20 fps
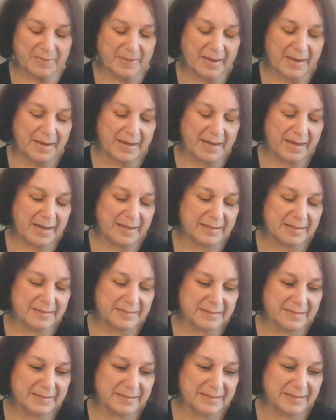
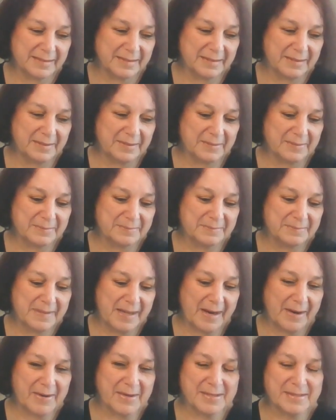and you know,
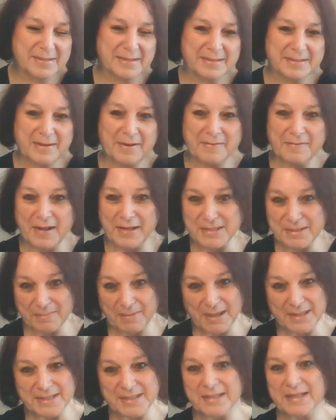Harris is our vice
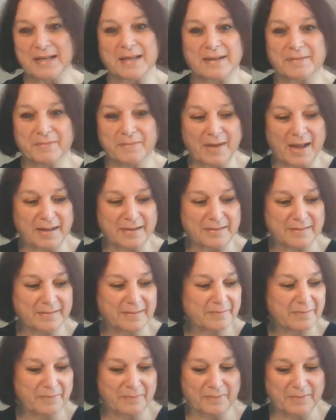president,
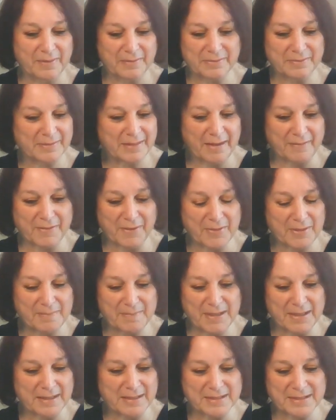and they've only
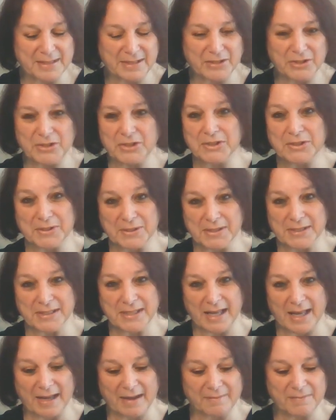been in such a short
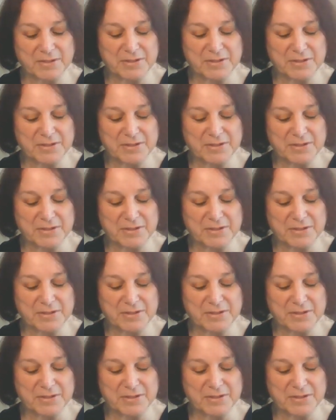time.